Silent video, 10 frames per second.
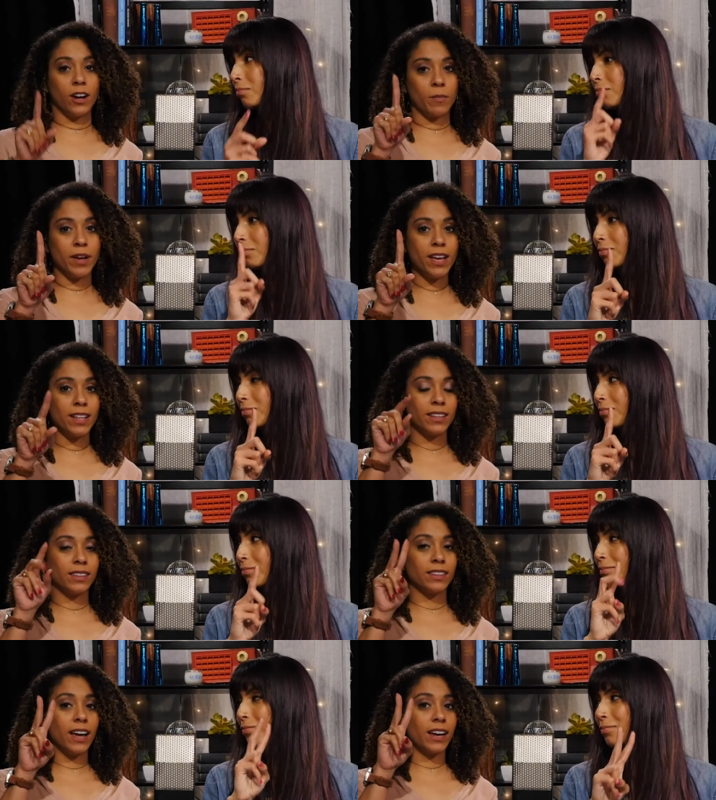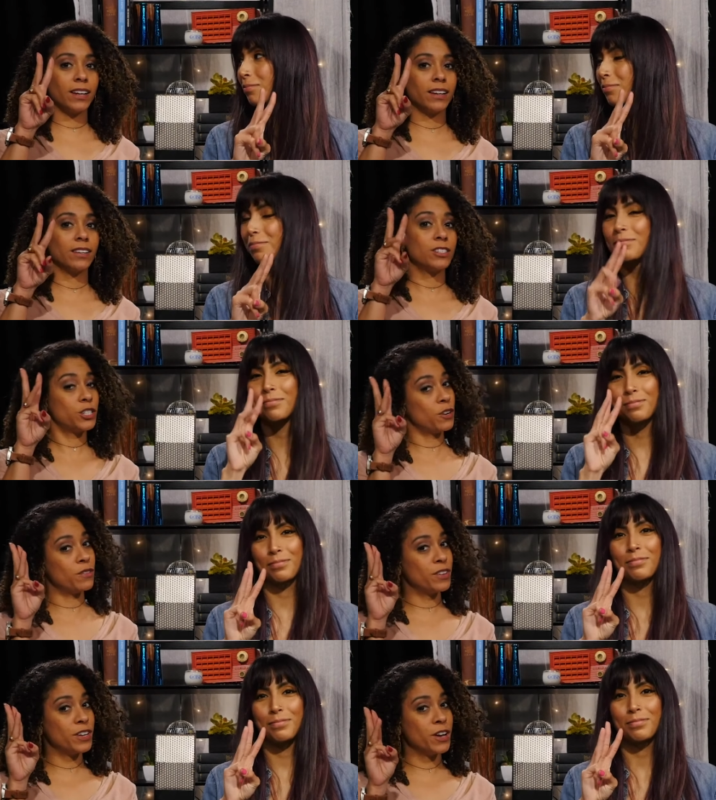Speaker 1: comment, like, share the
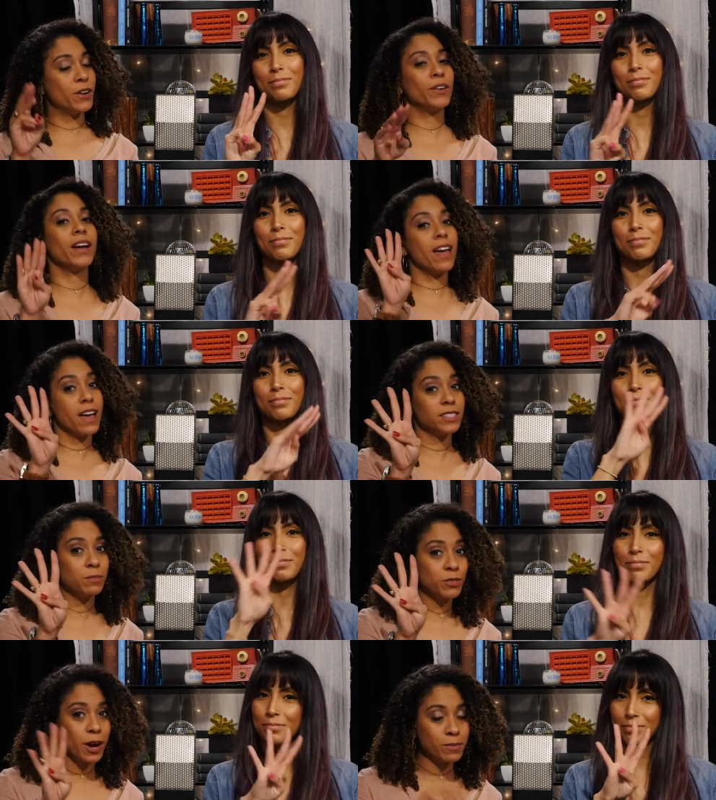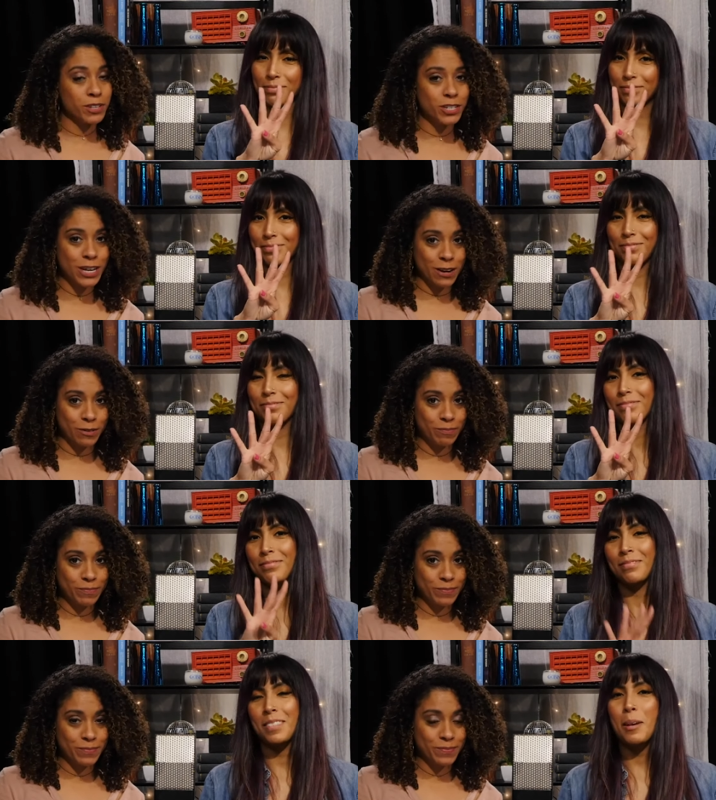video, and subscribe to the channel.
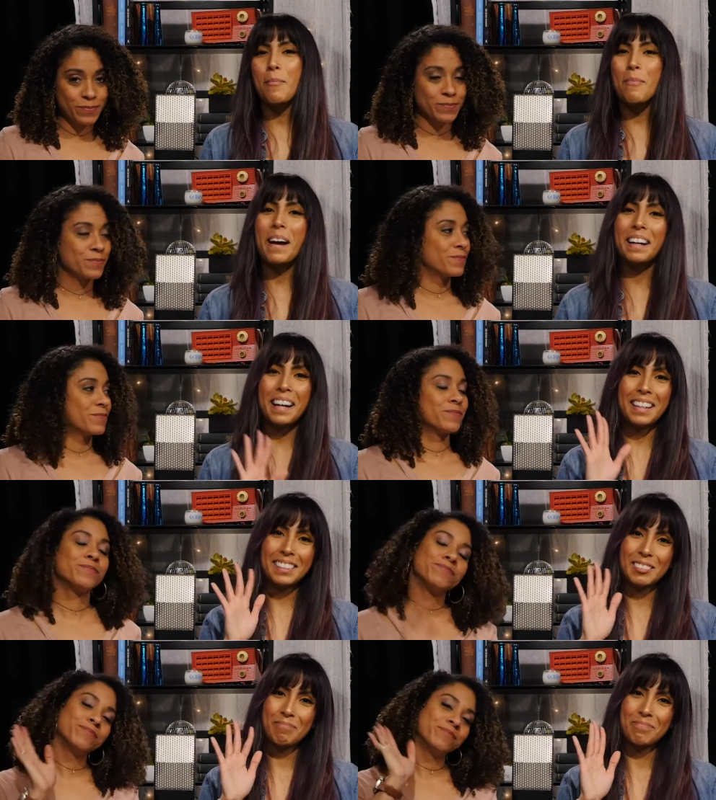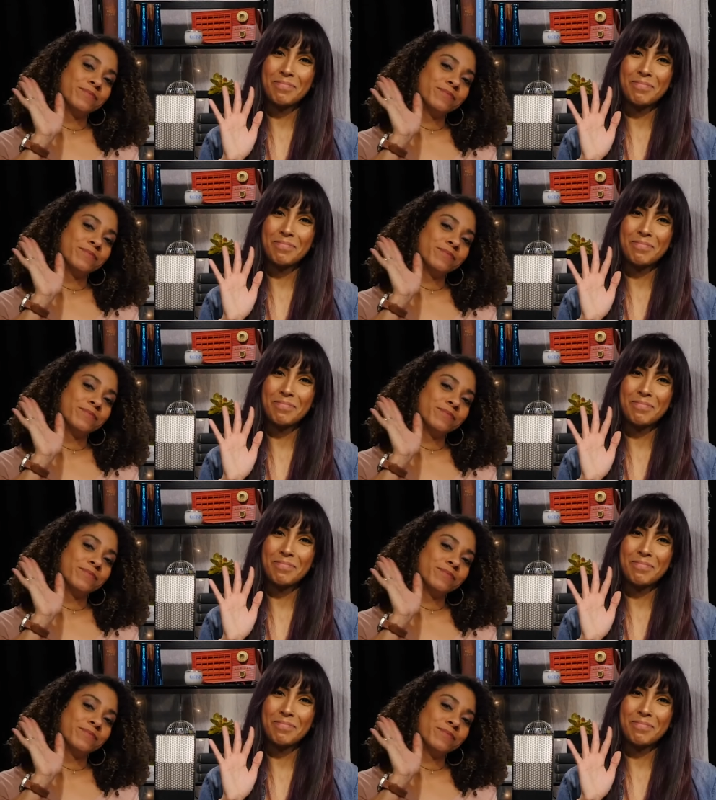Bye, guys.